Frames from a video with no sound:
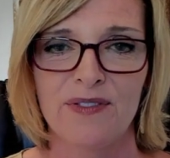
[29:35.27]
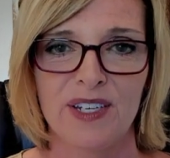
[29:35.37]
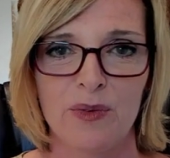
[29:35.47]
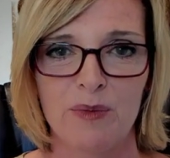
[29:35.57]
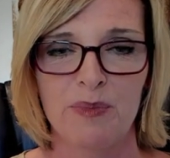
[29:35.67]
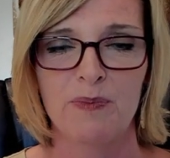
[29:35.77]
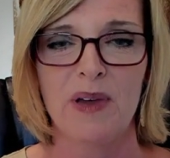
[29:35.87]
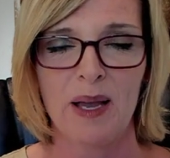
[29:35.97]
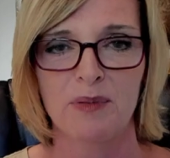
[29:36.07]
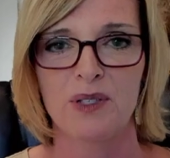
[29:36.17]
And it would
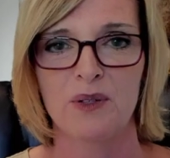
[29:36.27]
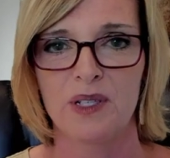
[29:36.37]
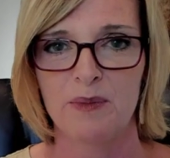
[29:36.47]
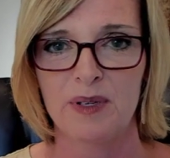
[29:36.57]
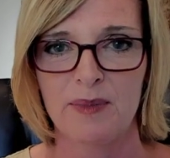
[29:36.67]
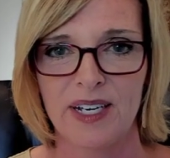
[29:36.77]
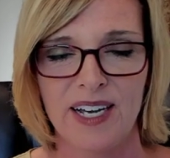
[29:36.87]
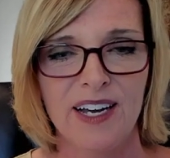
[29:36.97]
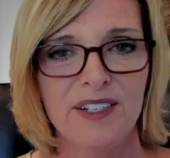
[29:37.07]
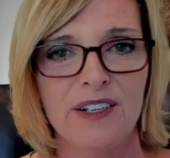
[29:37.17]
absolutely be my
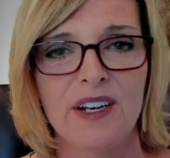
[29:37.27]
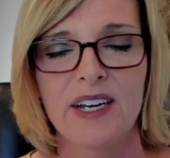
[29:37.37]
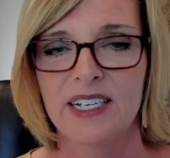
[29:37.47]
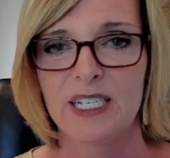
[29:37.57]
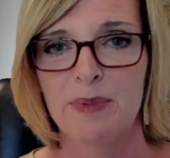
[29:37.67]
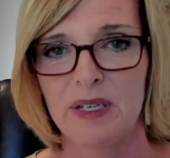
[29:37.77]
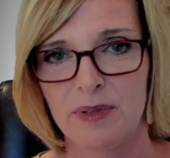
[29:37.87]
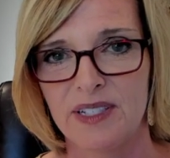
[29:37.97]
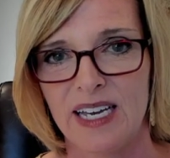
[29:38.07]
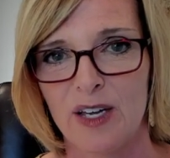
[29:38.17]
honor to be
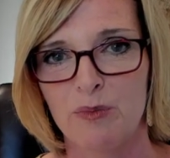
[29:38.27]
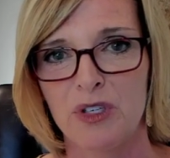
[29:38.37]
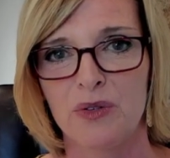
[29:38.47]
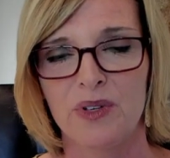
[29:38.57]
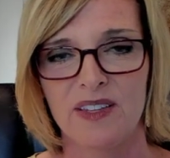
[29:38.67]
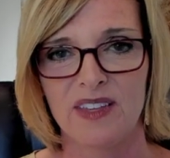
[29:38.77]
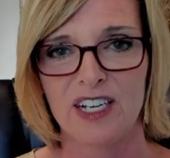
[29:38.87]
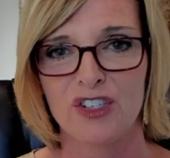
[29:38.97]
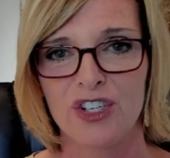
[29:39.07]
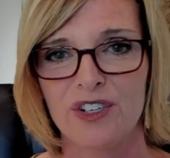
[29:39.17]
able to help you in
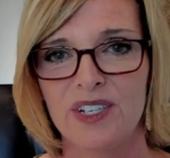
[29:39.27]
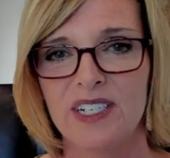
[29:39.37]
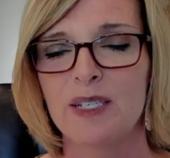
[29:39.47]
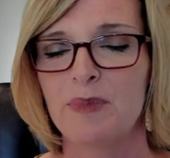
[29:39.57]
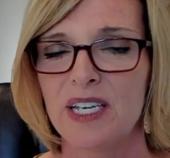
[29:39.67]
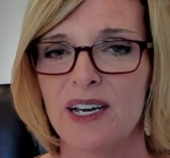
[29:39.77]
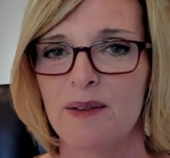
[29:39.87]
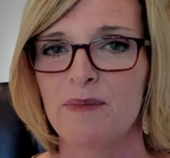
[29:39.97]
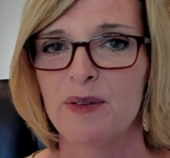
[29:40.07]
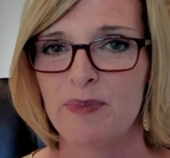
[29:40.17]
that journey to
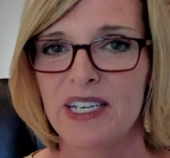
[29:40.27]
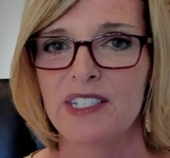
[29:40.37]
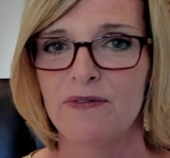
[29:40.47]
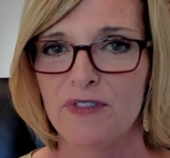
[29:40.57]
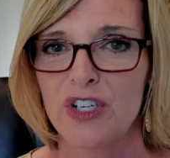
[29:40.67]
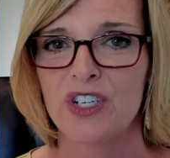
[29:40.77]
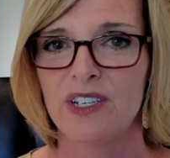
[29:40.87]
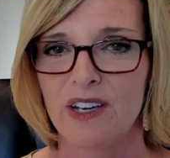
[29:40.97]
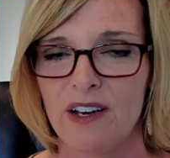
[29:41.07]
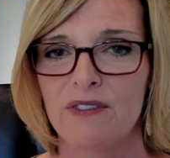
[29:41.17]
become the best
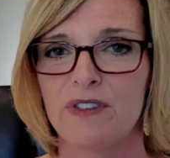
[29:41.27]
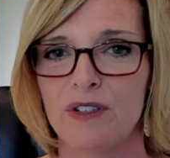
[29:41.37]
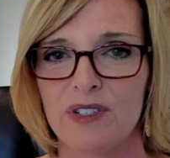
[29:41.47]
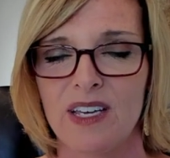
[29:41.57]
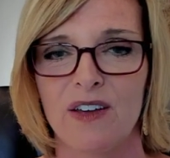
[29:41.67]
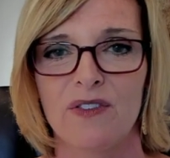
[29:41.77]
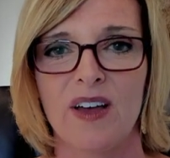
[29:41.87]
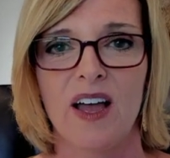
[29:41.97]
version of yourself.